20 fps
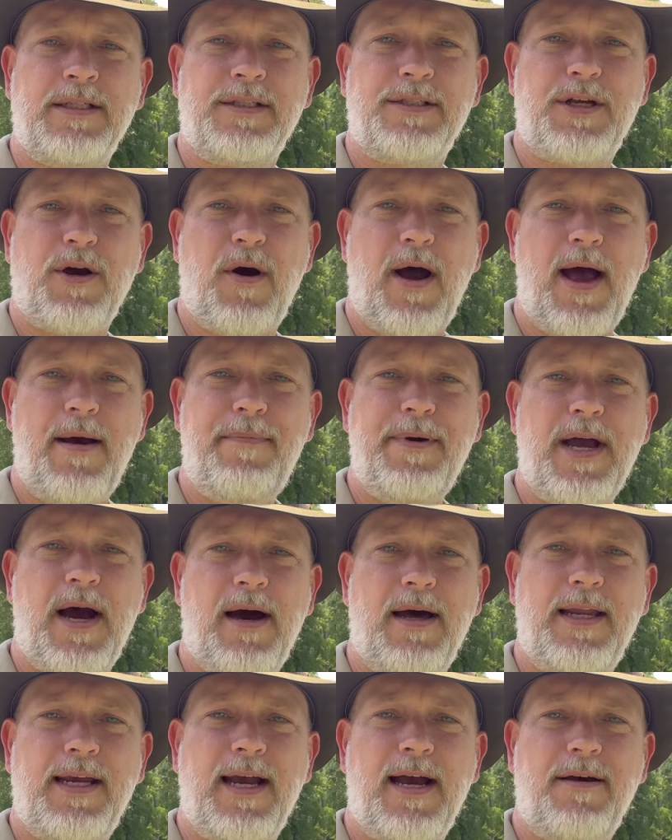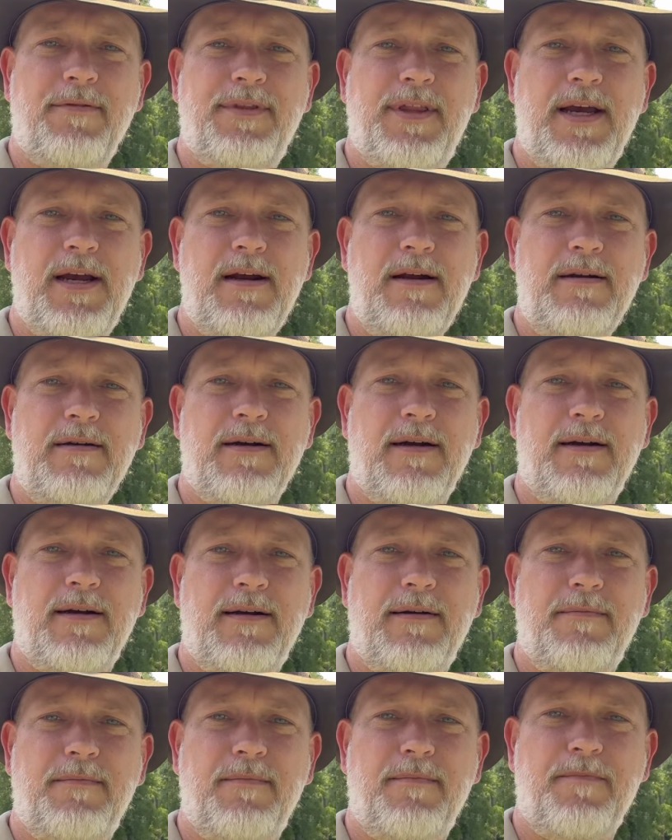So happy hunting out
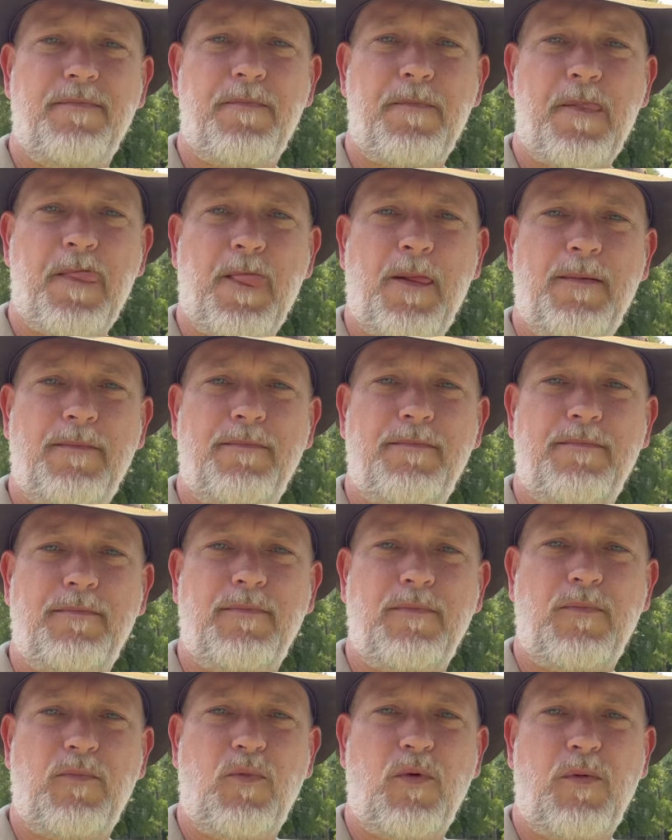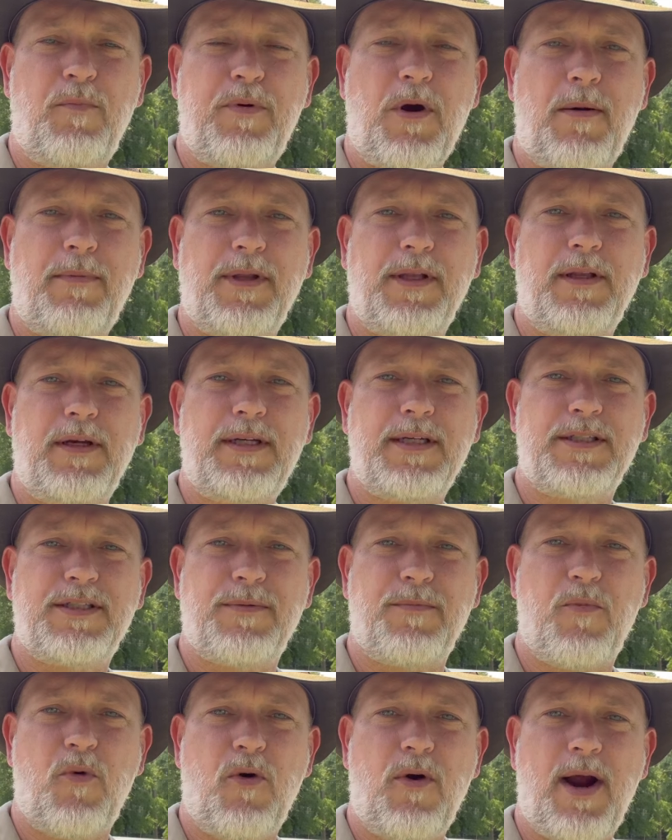there. We'll probably look at
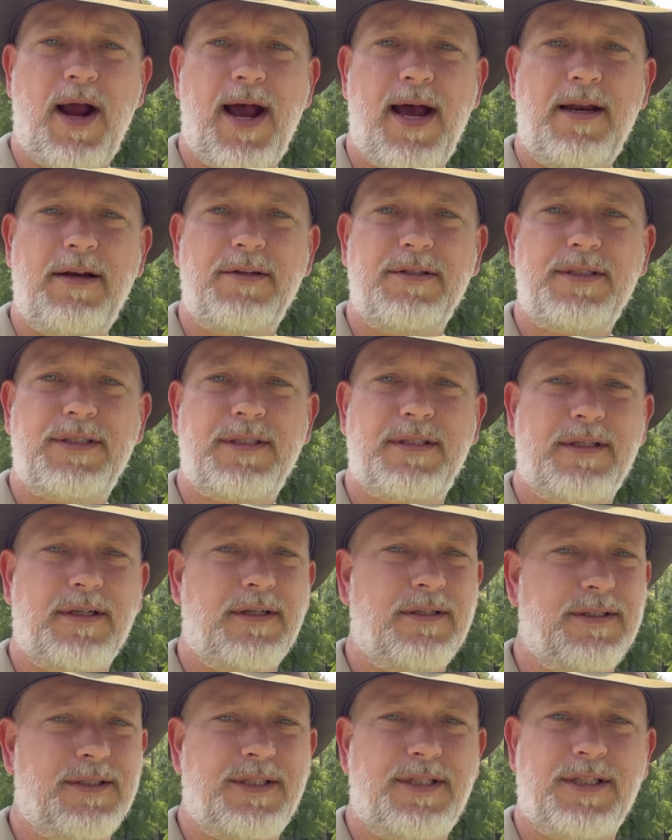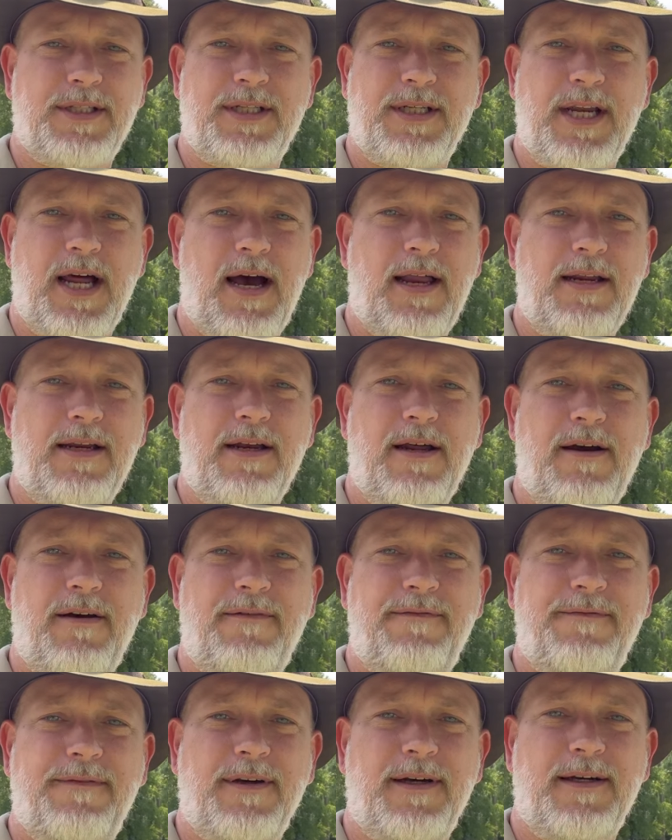some more hatters. There's just not
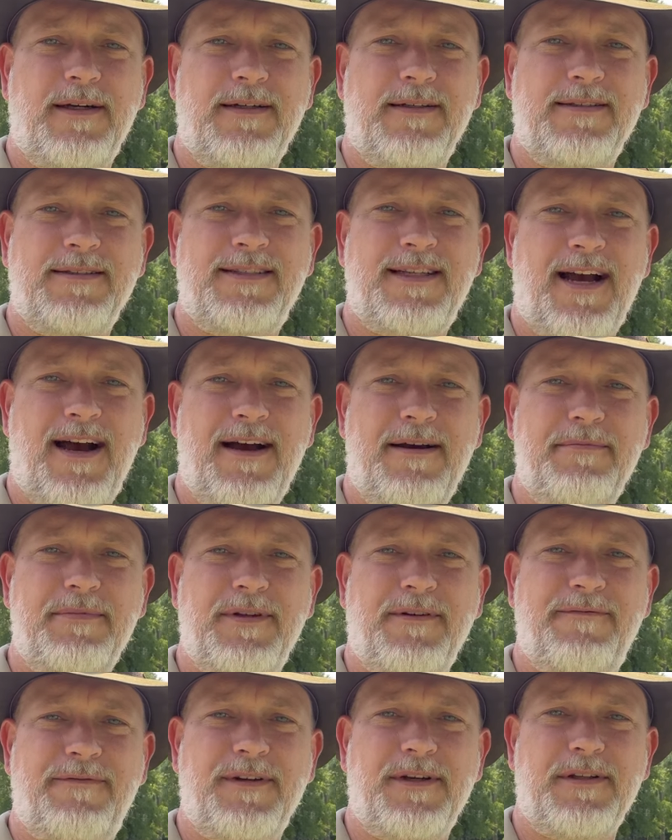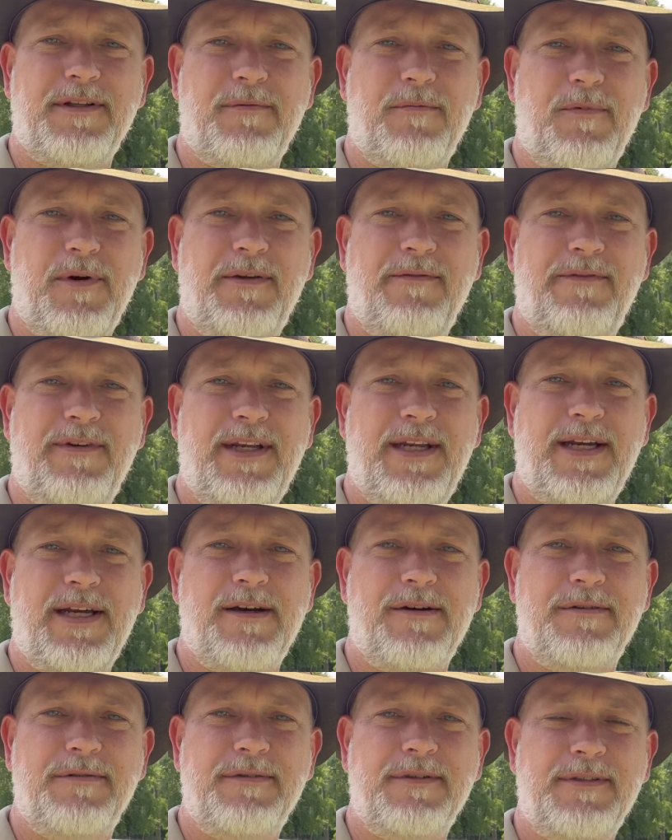enough time to fill in one
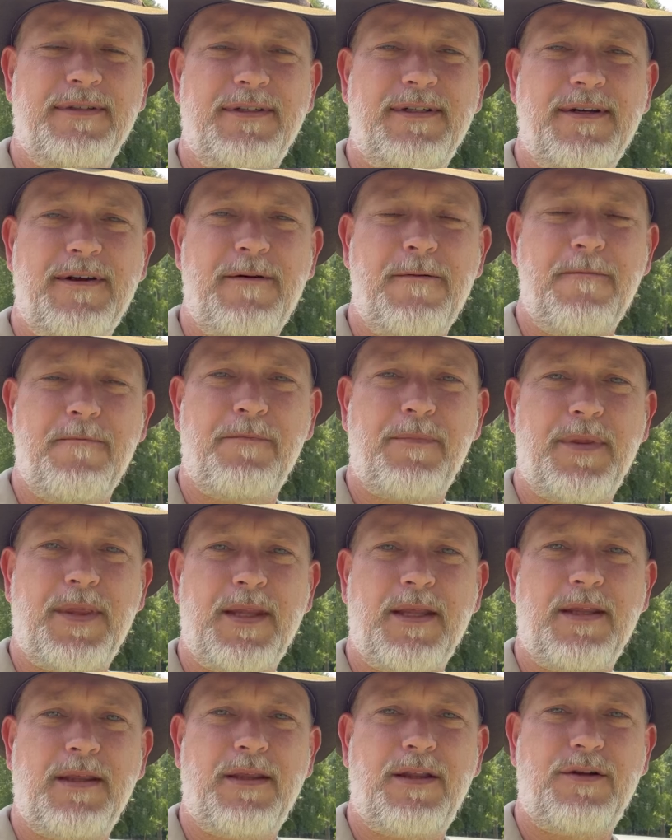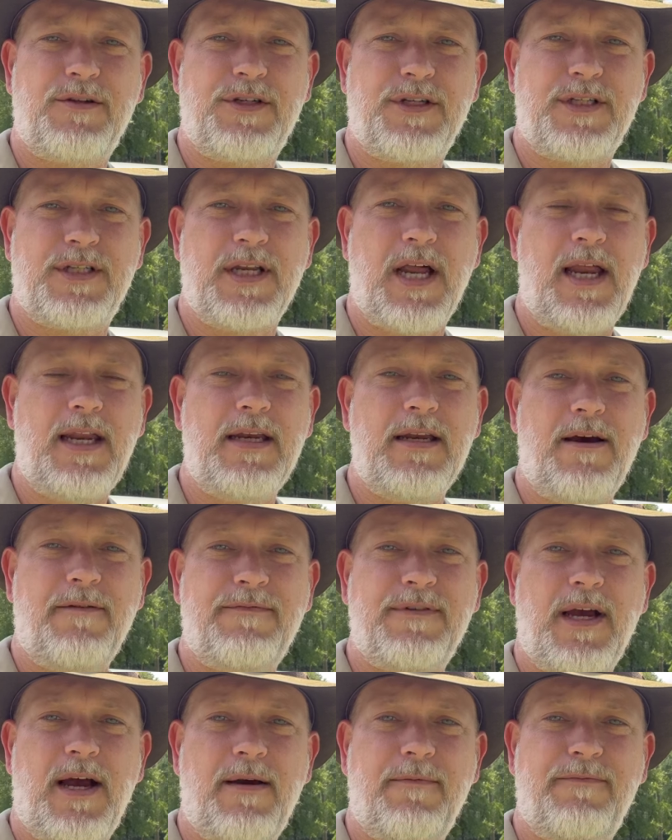video. There's just not
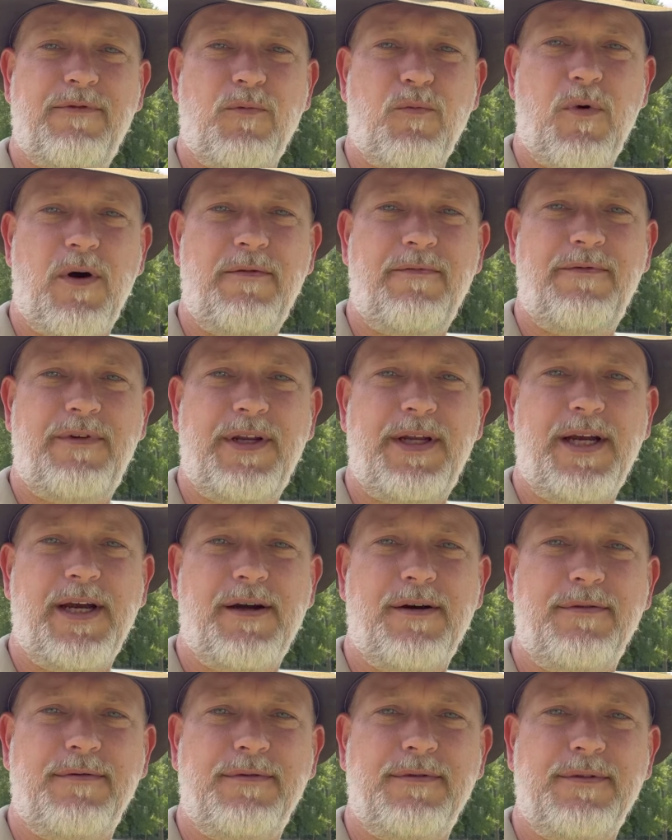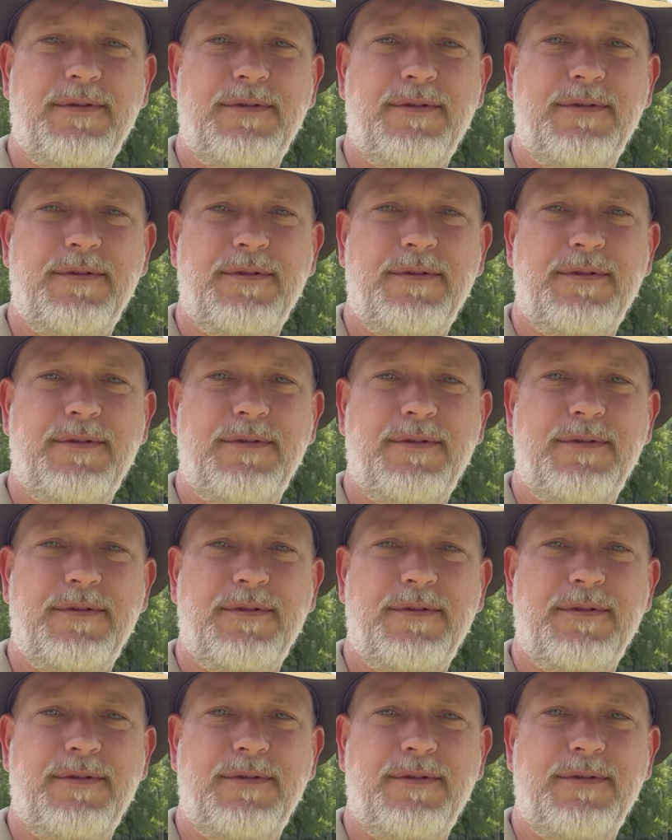enough time for one video.